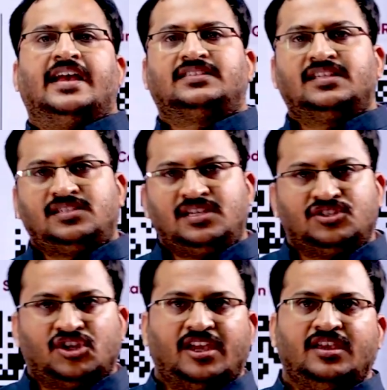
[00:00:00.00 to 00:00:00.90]
SSC
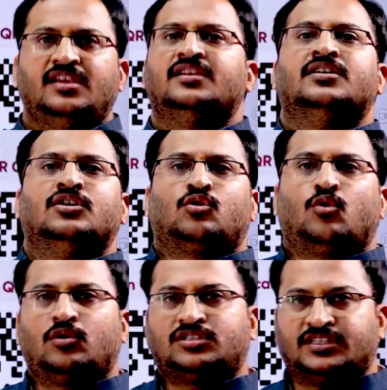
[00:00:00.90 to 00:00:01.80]
JEE
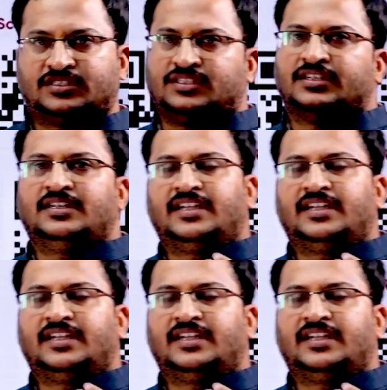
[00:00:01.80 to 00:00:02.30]
courses,